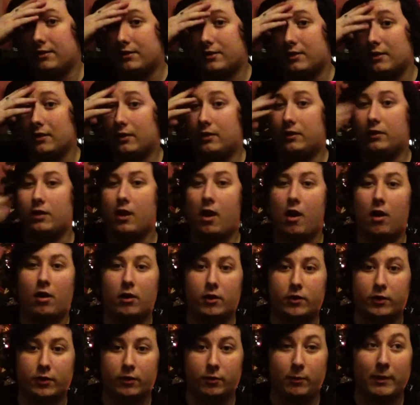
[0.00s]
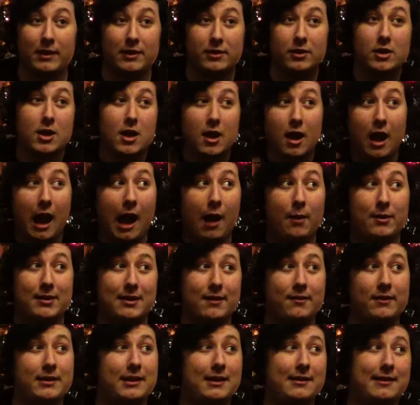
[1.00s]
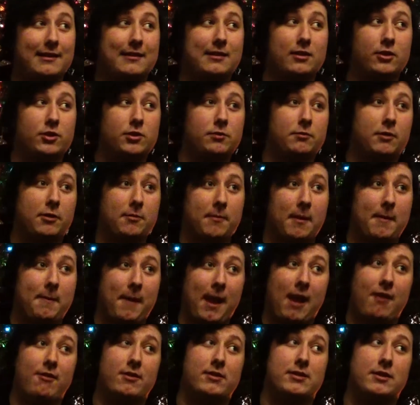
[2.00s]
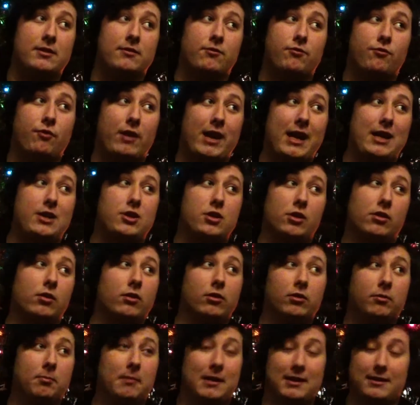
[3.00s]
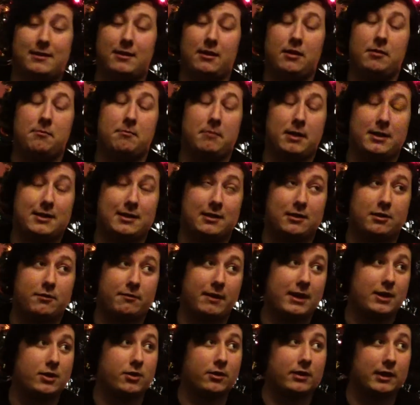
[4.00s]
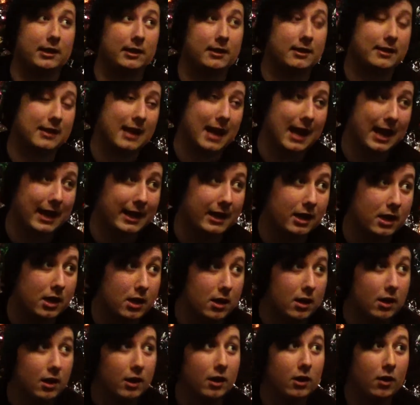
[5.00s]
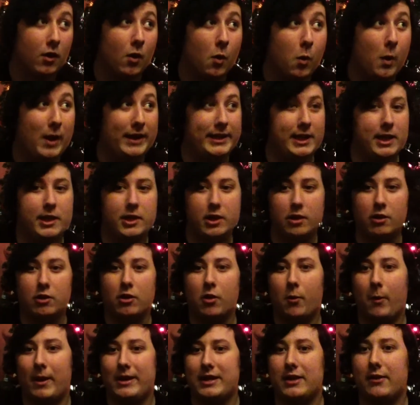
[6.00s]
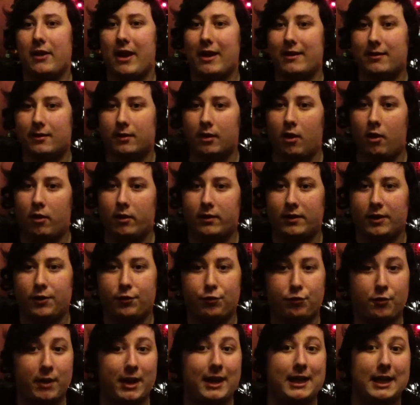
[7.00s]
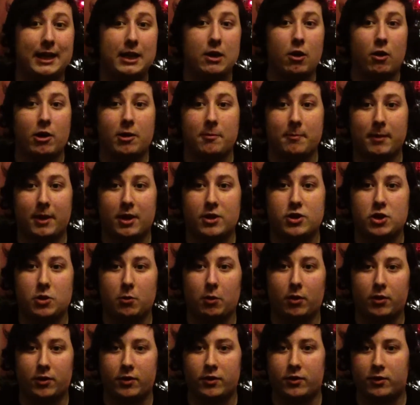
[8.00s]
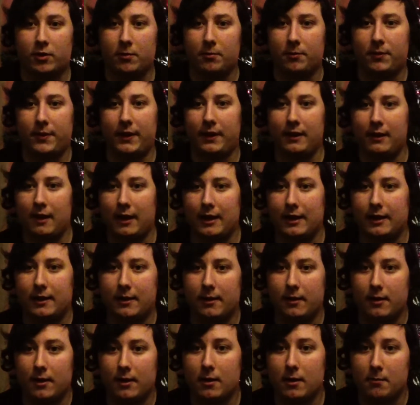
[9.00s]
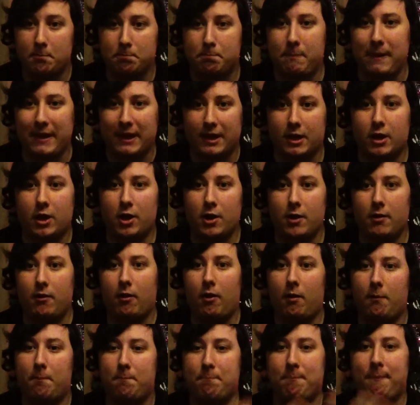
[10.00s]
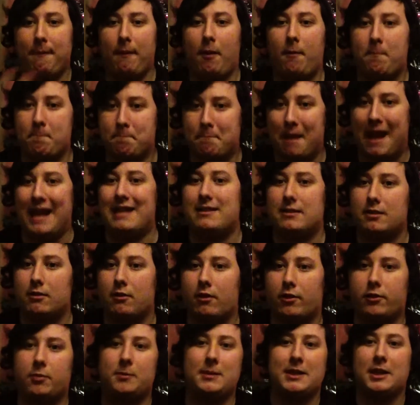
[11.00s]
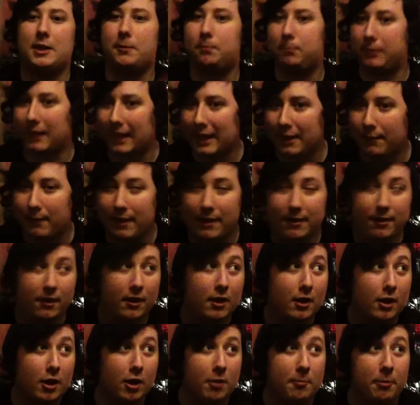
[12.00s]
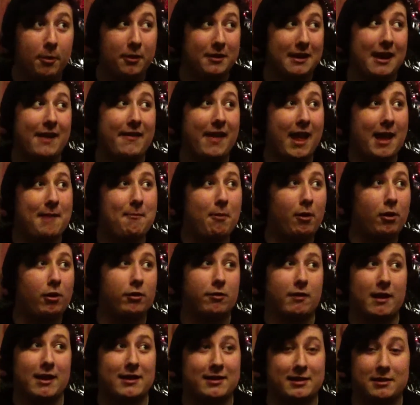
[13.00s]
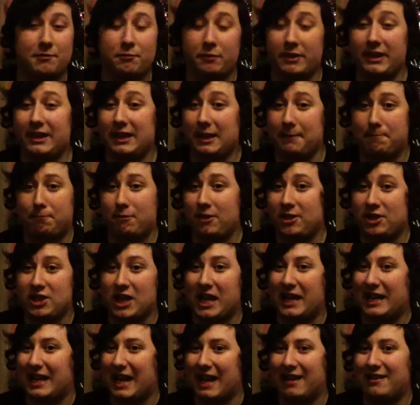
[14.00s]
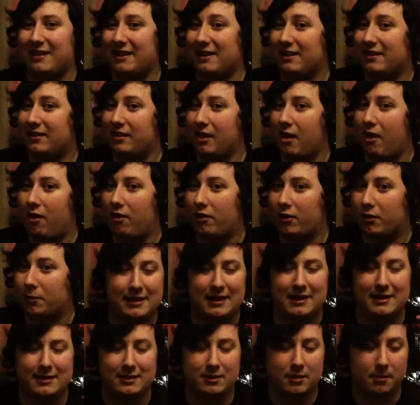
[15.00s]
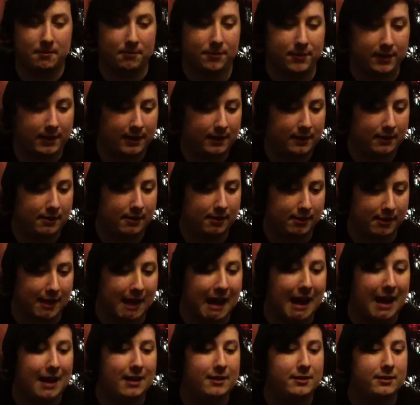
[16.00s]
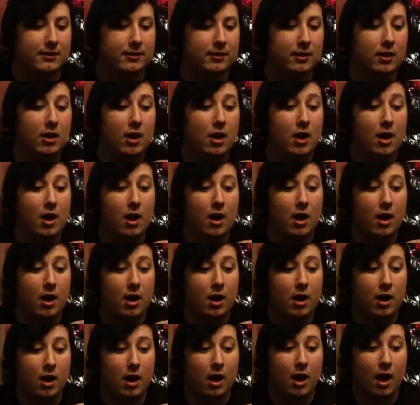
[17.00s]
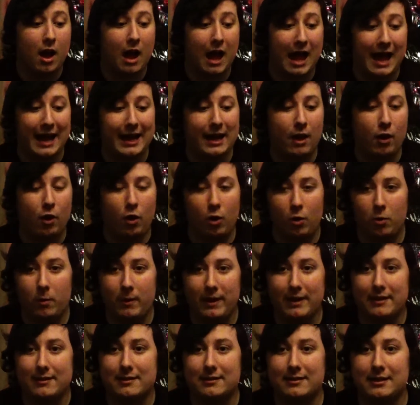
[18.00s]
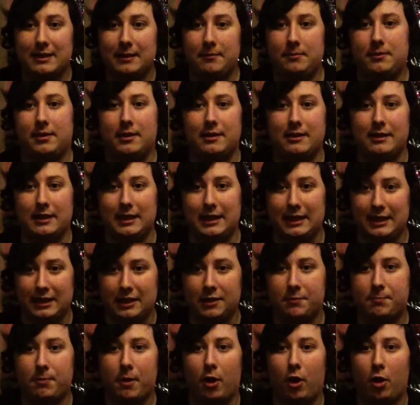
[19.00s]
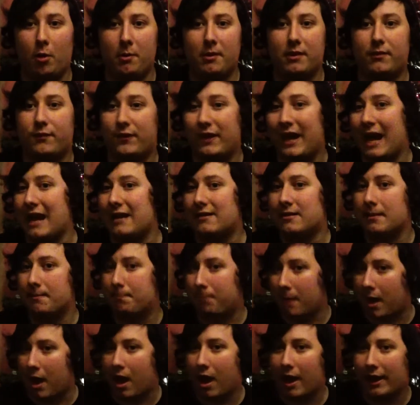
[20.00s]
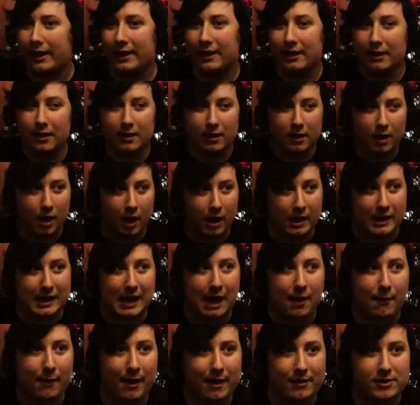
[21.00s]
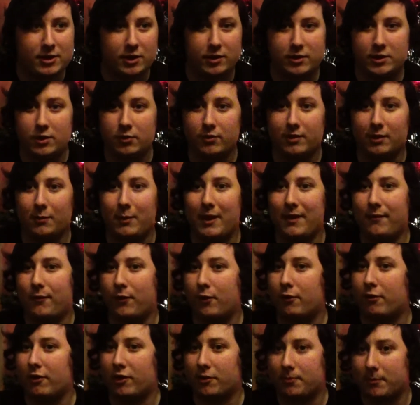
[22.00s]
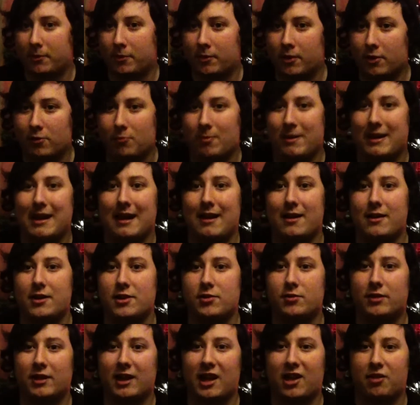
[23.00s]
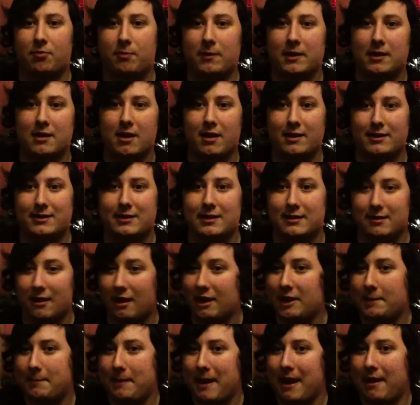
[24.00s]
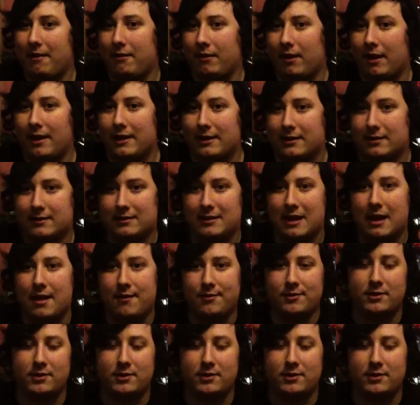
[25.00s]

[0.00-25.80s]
socks, which I was having this discussion with my parents and Rachel, my sister Rachel, the other day. When you're younger, when you get socks, it's really annoying because you wanted something like bigger or better or something you could play with. But now that I'm older, I actually really appreciate getting socks. It's something that I always seem to need but always forget to buy. And now I just usually wait for Christmas because my nana usually gets me a nice designer pair, like set of